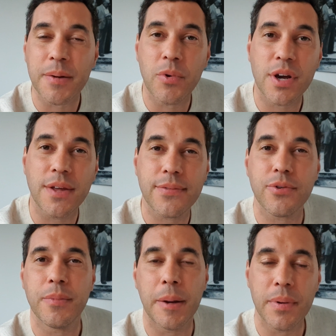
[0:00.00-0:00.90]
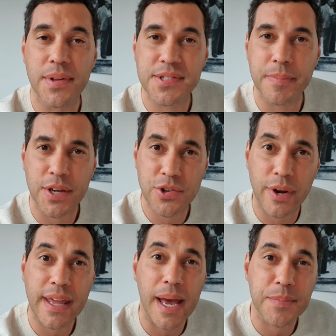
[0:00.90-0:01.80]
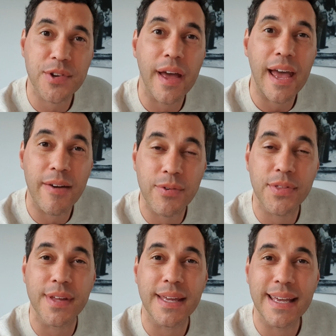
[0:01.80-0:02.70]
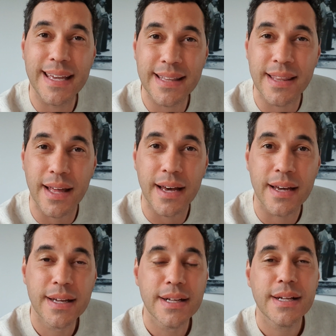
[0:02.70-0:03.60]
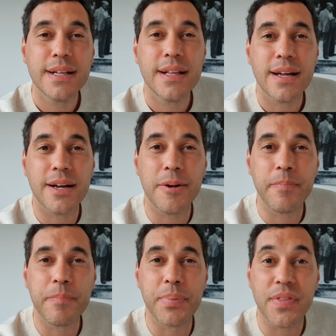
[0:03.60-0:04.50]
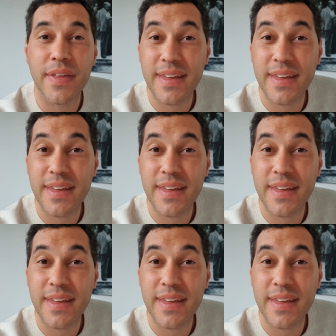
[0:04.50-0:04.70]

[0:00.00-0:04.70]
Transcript: I'm working through my bullets to make sure I capture everything in there. But then